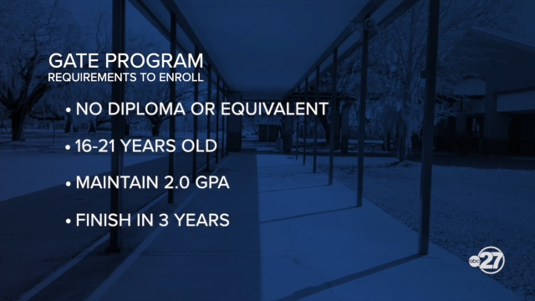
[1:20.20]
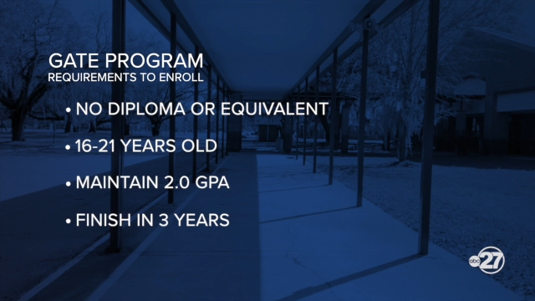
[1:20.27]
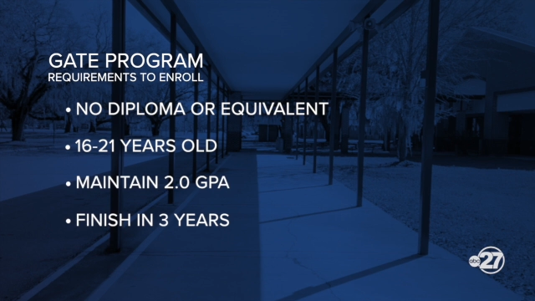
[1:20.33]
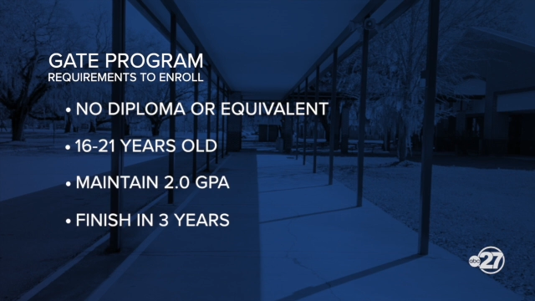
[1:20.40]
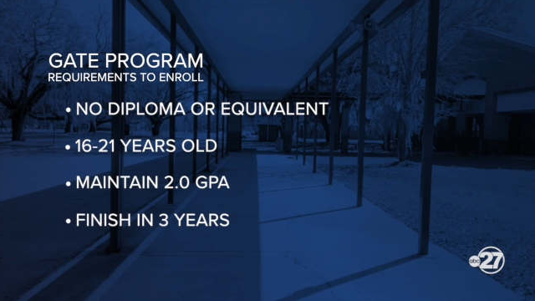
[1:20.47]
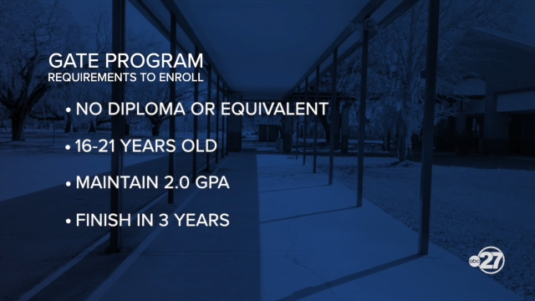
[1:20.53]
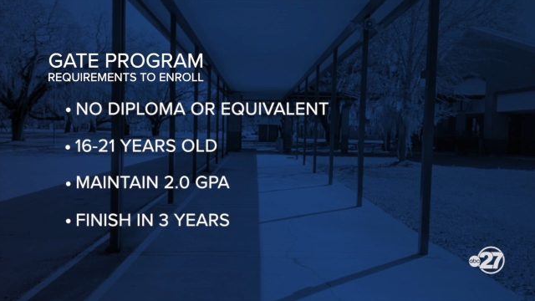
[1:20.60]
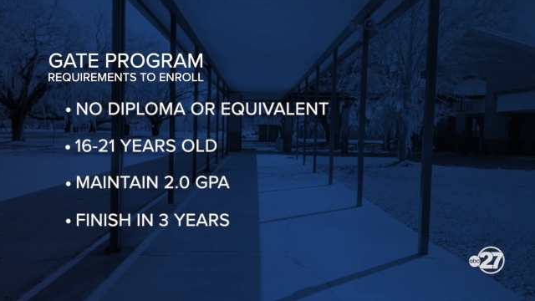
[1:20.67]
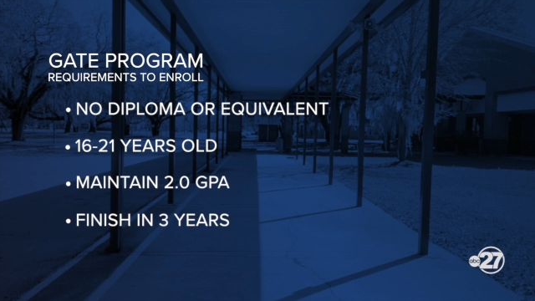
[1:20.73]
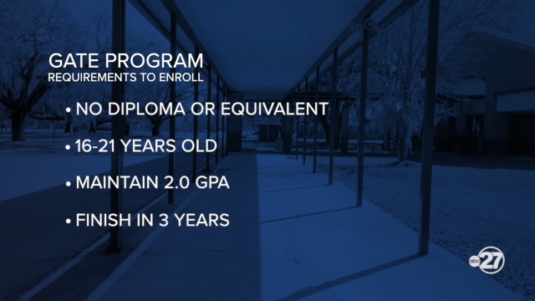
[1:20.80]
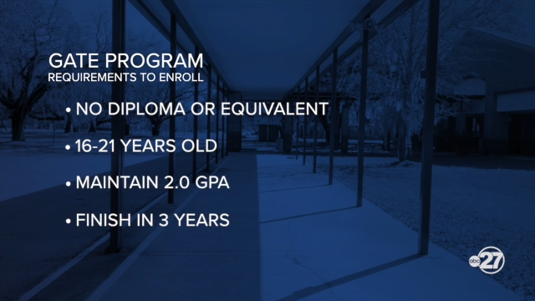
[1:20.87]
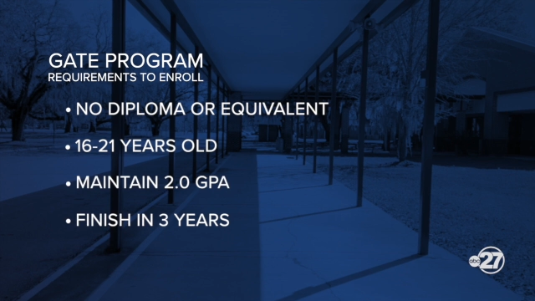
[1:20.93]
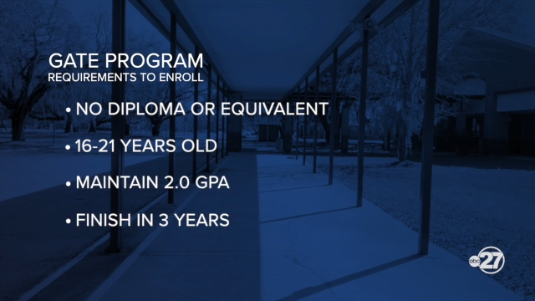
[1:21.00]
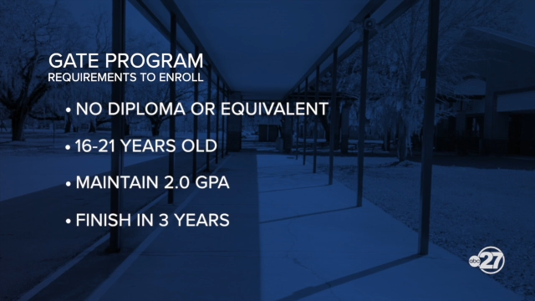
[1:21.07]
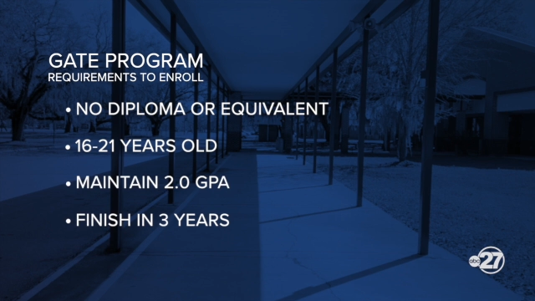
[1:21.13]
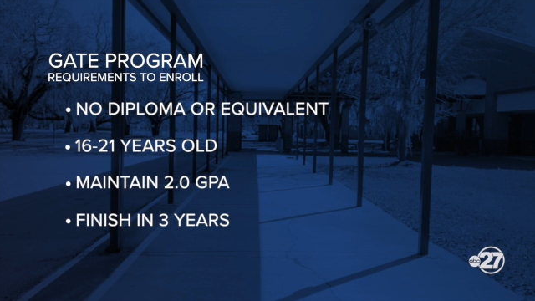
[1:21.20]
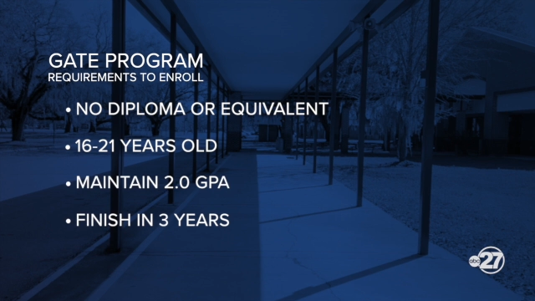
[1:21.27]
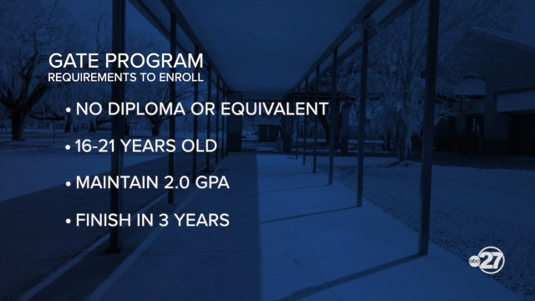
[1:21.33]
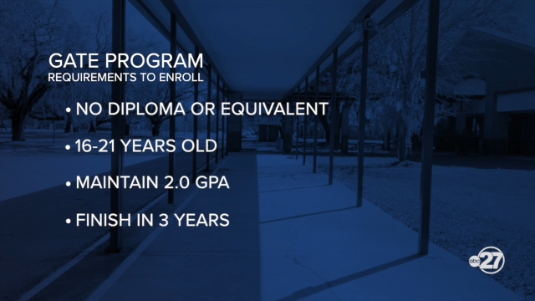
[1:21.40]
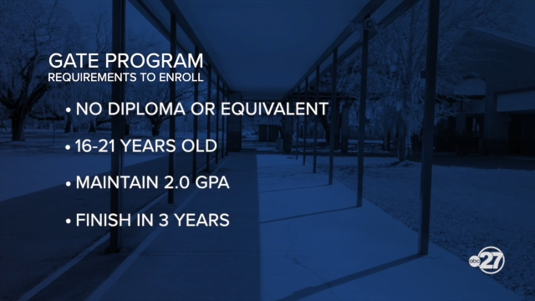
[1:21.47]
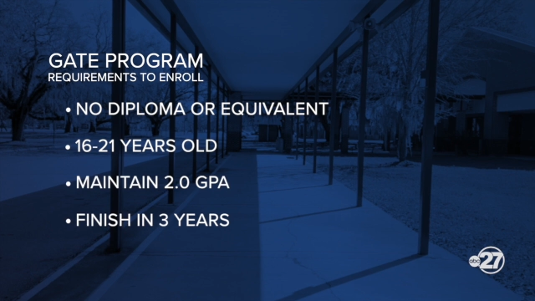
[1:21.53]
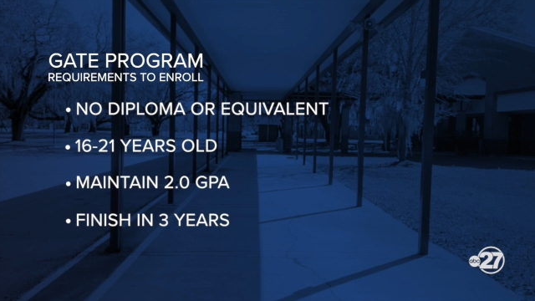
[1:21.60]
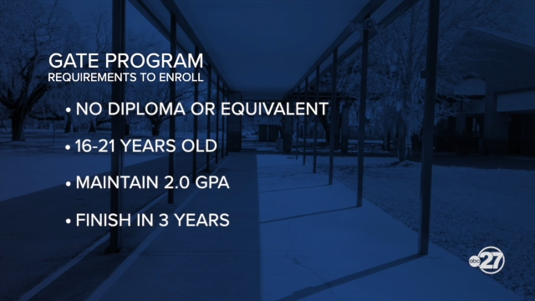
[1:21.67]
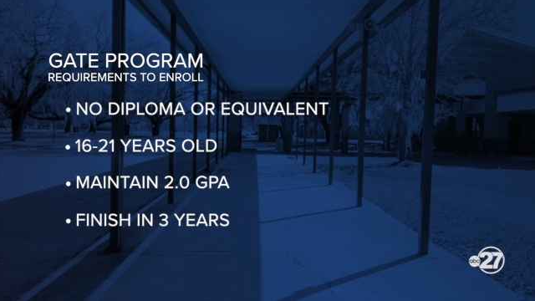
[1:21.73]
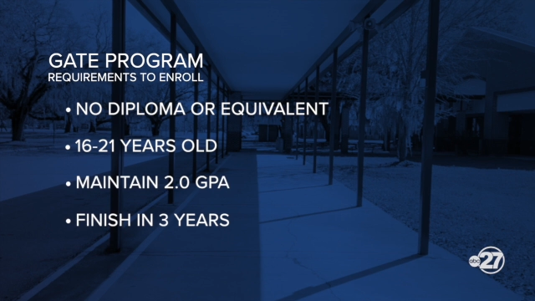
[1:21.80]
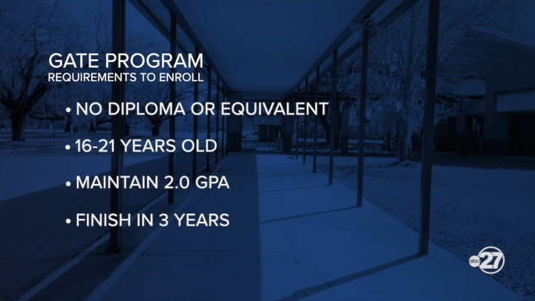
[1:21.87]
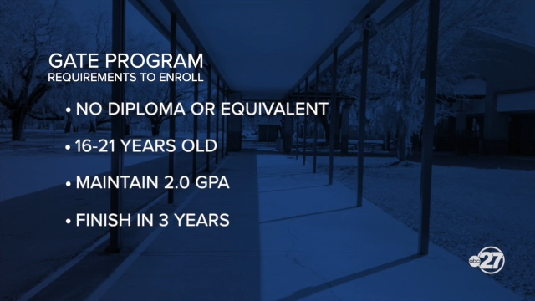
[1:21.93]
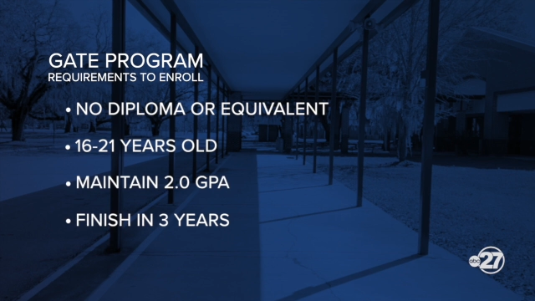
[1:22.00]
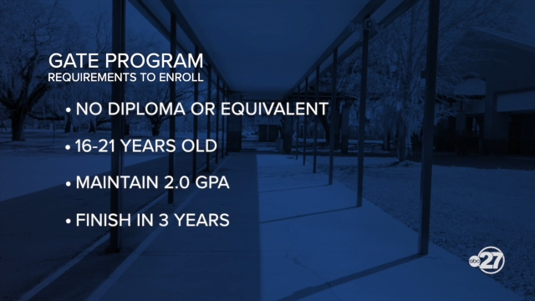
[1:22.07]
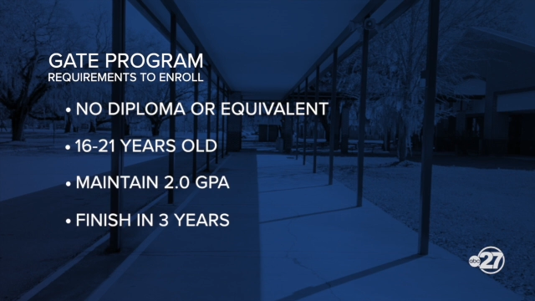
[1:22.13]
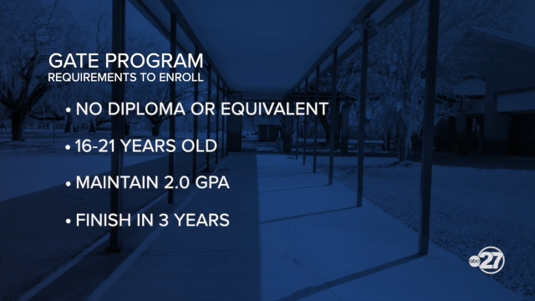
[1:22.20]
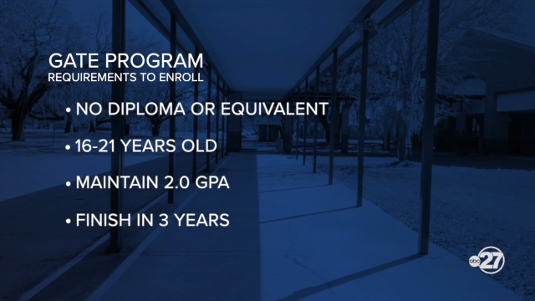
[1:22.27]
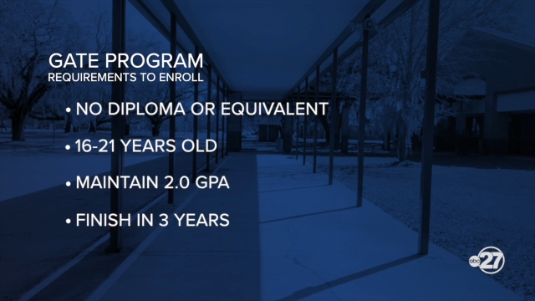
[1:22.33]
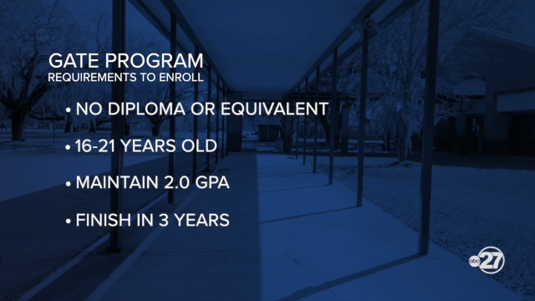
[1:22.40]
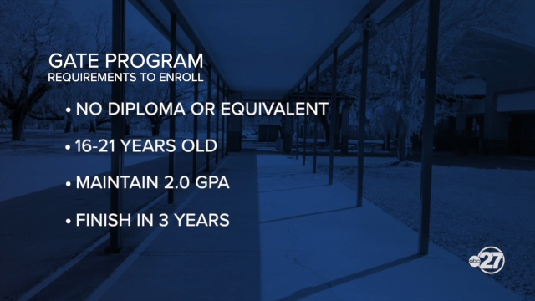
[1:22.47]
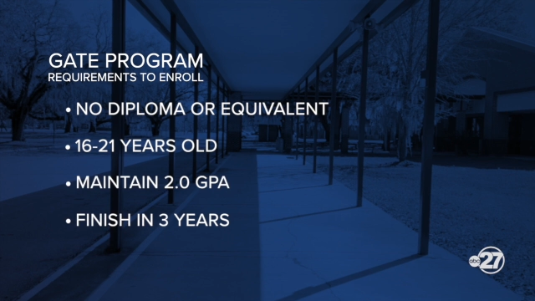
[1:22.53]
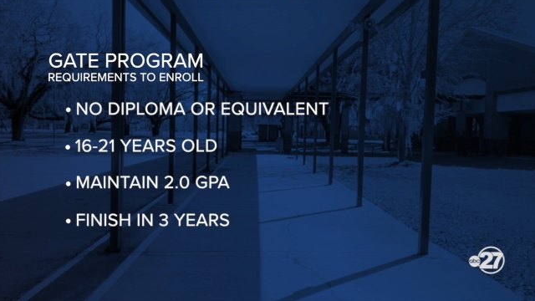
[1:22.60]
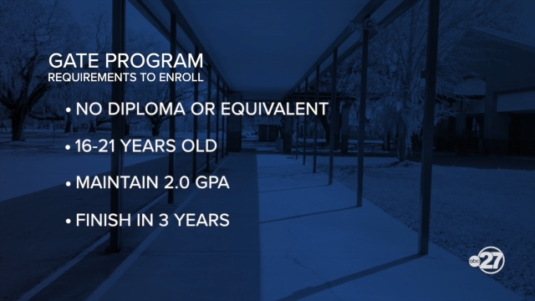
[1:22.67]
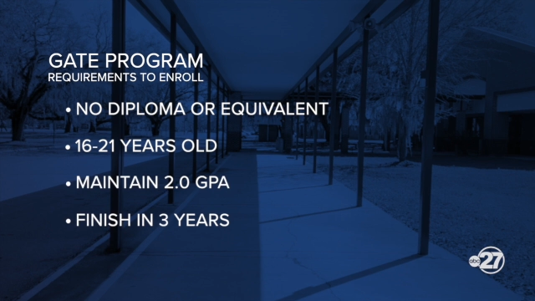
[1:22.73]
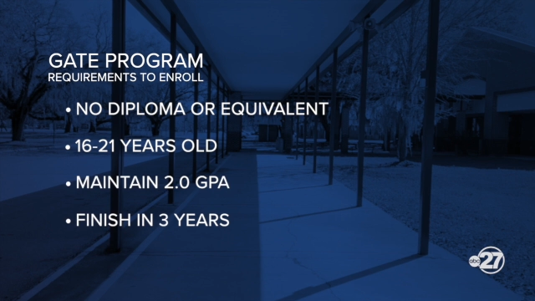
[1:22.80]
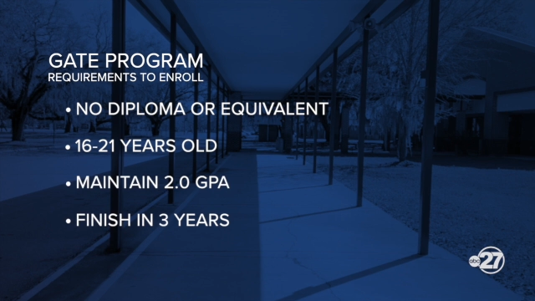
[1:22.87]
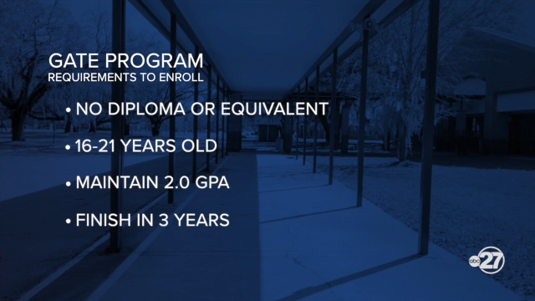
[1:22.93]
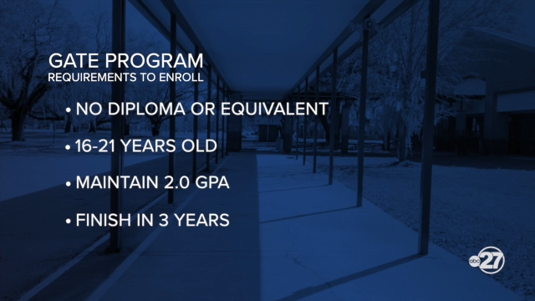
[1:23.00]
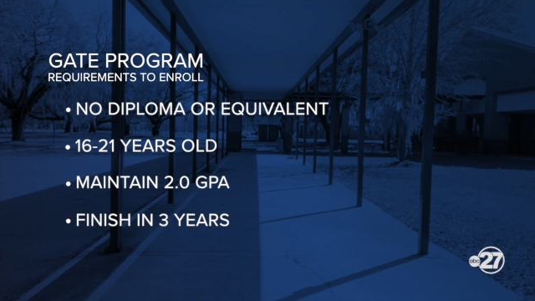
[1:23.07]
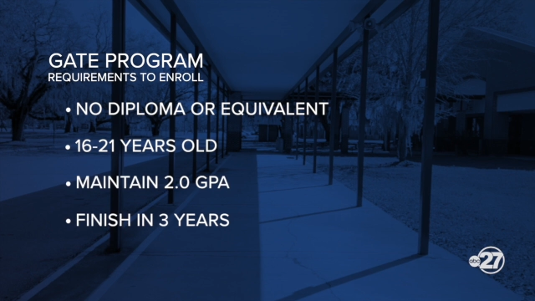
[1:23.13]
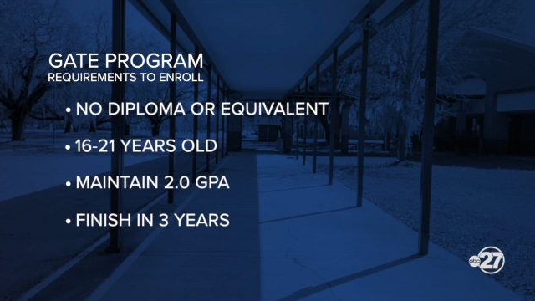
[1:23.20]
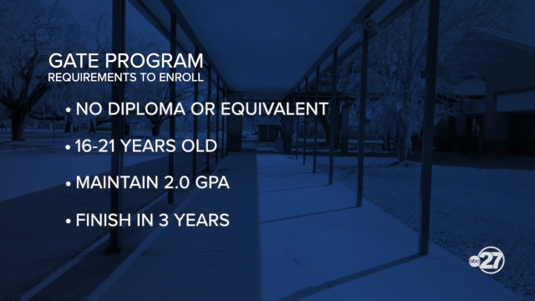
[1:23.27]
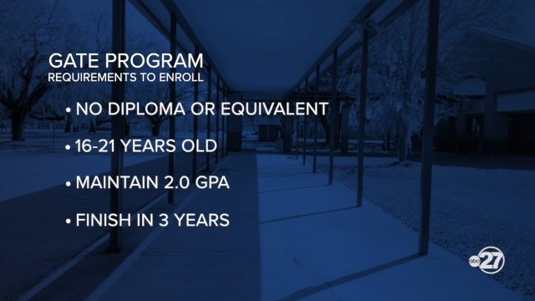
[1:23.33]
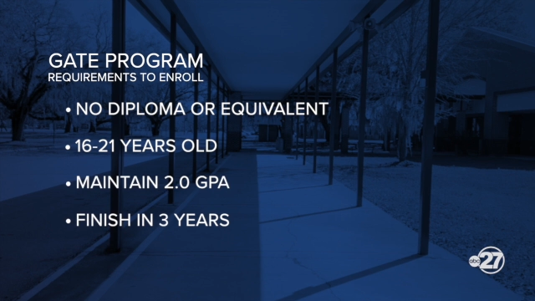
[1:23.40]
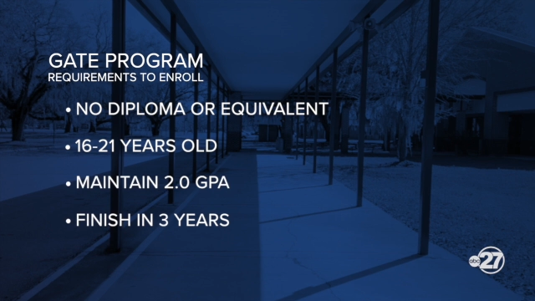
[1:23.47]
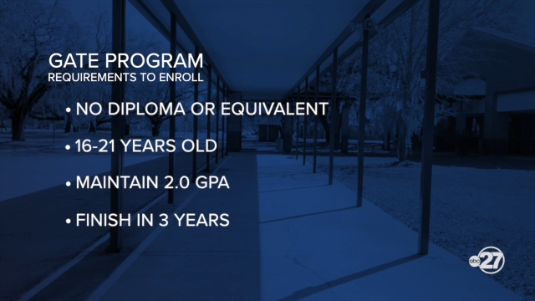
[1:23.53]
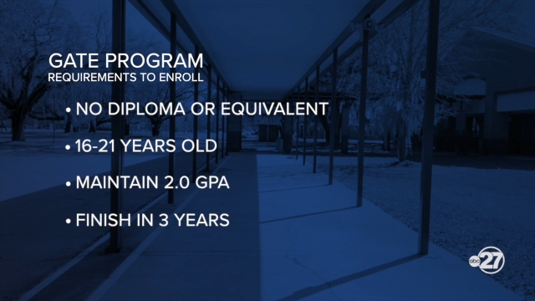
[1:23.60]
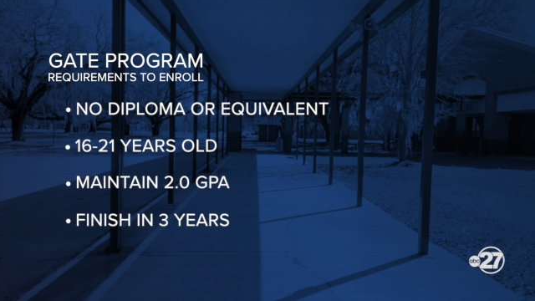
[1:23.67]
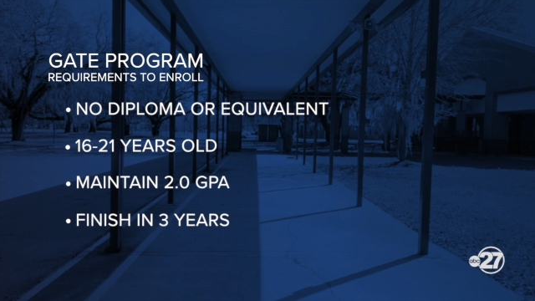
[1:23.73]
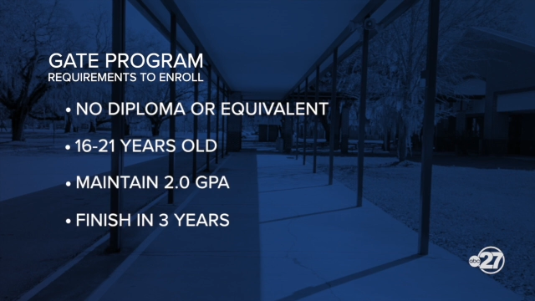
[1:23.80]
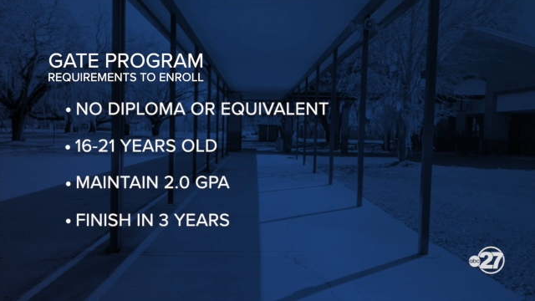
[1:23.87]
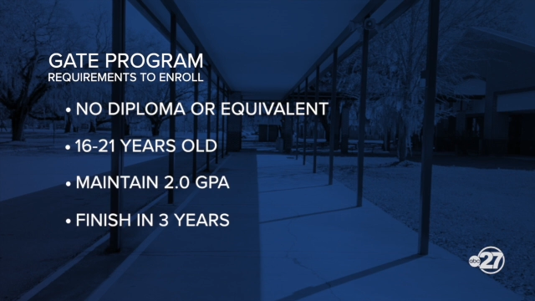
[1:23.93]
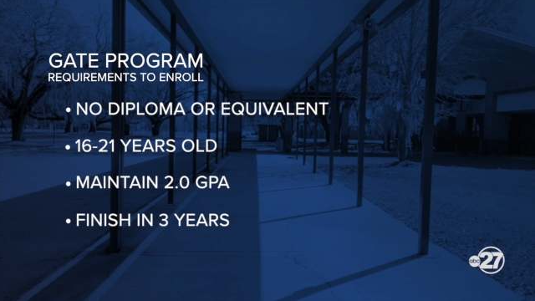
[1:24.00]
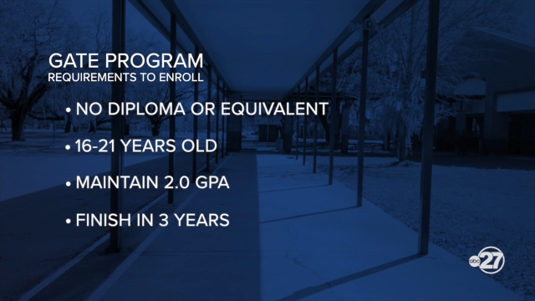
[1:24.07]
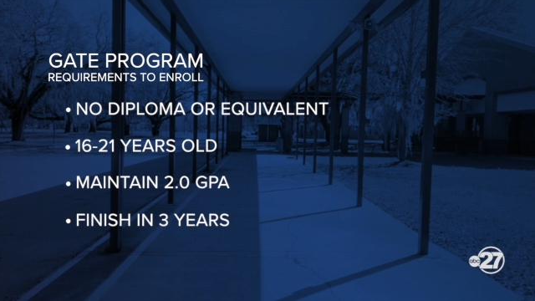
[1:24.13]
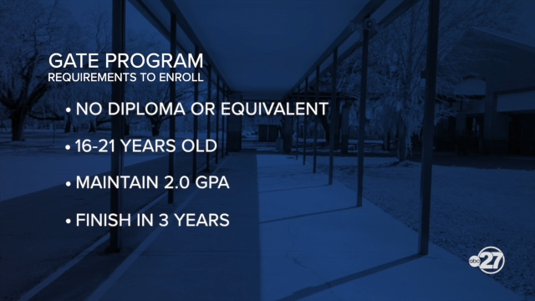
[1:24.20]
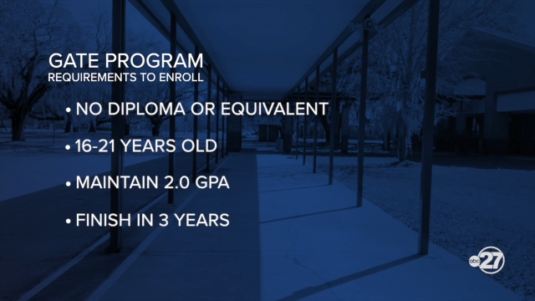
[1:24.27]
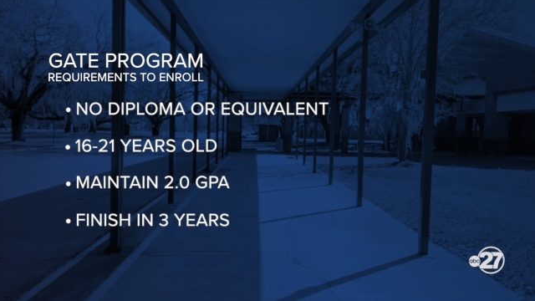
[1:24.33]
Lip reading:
[unreadable: no face in view]